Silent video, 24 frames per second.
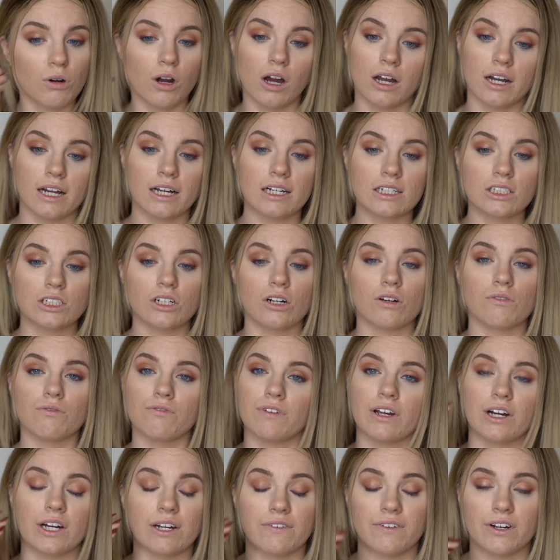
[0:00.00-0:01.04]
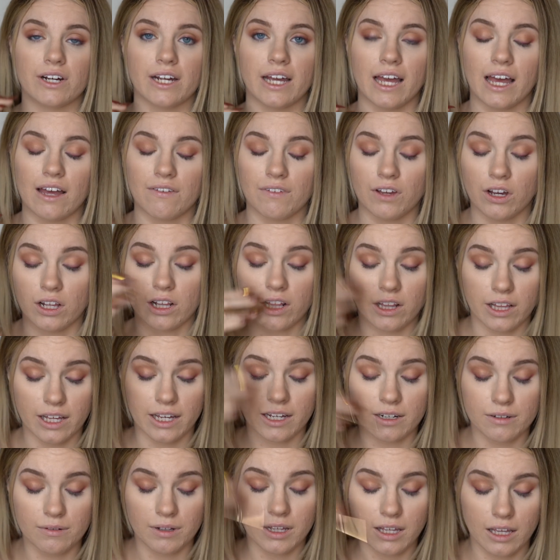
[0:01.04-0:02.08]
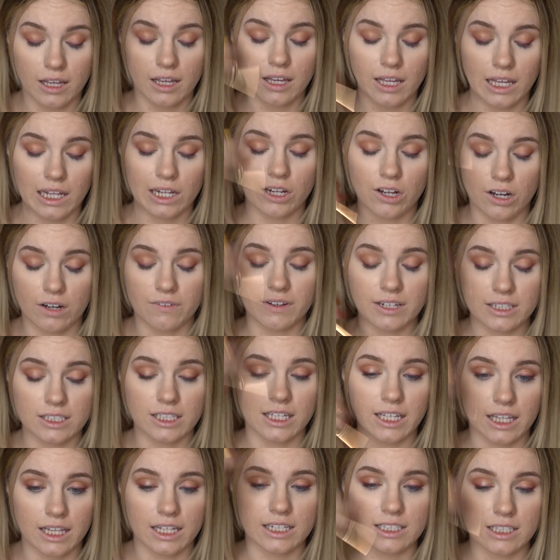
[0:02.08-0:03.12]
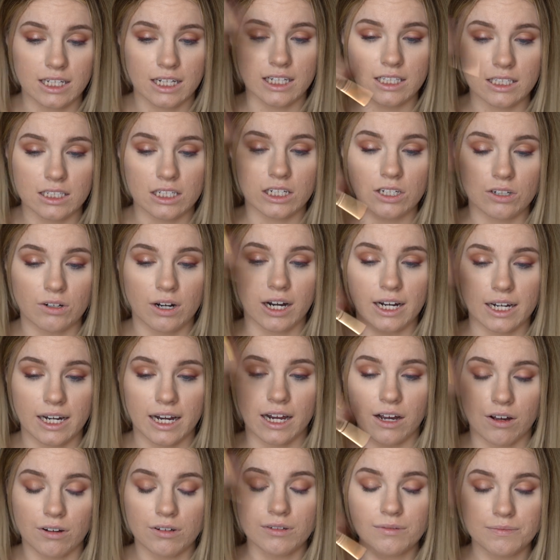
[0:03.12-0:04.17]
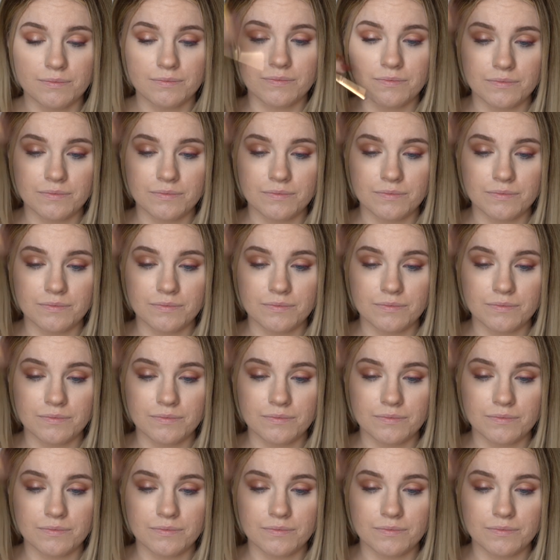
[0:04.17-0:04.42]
products are very, very heavy on the lid. Now obviously this needs to dry down.